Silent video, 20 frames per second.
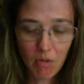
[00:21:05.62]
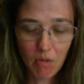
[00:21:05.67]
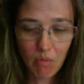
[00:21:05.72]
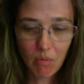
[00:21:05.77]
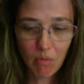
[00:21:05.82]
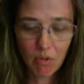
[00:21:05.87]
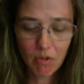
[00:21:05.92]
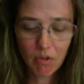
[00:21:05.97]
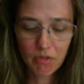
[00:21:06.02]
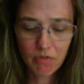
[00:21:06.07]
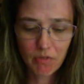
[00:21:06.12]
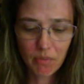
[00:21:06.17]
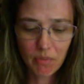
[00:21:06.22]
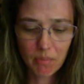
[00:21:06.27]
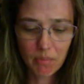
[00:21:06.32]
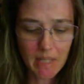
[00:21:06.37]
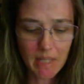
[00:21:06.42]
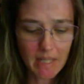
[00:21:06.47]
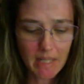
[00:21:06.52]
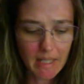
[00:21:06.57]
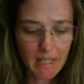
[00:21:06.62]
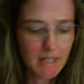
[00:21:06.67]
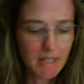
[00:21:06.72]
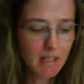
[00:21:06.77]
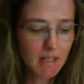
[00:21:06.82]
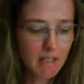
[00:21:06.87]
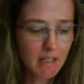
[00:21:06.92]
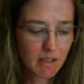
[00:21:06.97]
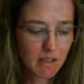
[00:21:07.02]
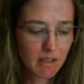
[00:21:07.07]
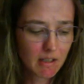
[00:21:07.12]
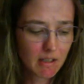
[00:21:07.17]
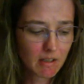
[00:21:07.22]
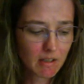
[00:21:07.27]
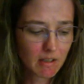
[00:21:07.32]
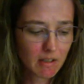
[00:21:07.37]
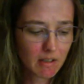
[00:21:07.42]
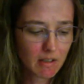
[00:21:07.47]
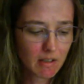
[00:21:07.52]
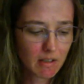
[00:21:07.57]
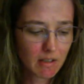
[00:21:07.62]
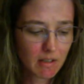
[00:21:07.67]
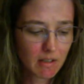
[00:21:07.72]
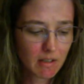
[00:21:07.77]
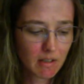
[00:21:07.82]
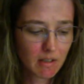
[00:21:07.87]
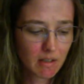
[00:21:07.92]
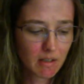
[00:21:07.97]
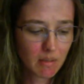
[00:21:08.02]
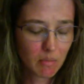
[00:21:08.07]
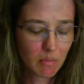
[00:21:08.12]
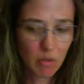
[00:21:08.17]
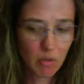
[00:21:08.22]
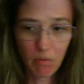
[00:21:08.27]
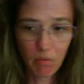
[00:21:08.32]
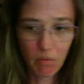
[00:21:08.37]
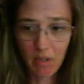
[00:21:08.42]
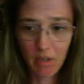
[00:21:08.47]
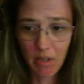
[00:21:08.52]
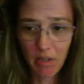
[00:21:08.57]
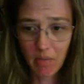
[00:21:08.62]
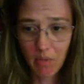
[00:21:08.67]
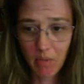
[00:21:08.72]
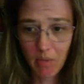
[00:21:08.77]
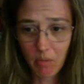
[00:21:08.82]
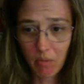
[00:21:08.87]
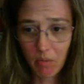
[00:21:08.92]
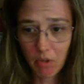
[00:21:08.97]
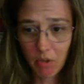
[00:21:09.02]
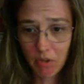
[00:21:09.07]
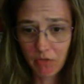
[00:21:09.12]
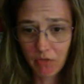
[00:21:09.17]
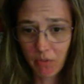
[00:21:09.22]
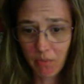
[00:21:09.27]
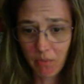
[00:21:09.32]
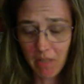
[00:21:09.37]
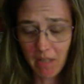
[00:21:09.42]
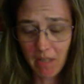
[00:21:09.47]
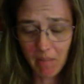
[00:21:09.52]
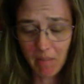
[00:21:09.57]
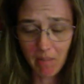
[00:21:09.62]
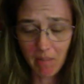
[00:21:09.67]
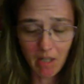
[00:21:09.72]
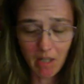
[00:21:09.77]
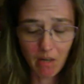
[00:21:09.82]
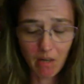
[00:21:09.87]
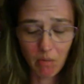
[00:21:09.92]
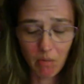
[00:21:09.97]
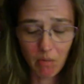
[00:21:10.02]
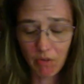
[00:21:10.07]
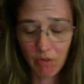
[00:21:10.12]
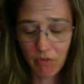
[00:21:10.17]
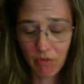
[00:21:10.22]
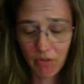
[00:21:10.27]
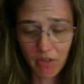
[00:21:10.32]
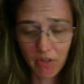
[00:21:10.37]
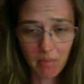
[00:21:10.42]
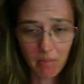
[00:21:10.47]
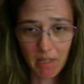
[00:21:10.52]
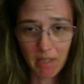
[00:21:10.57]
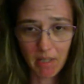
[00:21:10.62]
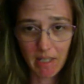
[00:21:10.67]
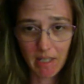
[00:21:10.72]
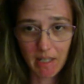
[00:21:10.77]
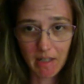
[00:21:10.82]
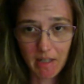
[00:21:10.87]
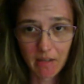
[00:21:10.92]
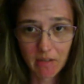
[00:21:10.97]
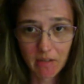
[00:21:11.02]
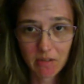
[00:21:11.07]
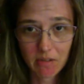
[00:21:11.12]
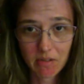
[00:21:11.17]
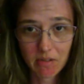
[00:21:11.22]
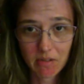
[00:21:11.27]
works for me, but what works for me may not work for somebody else.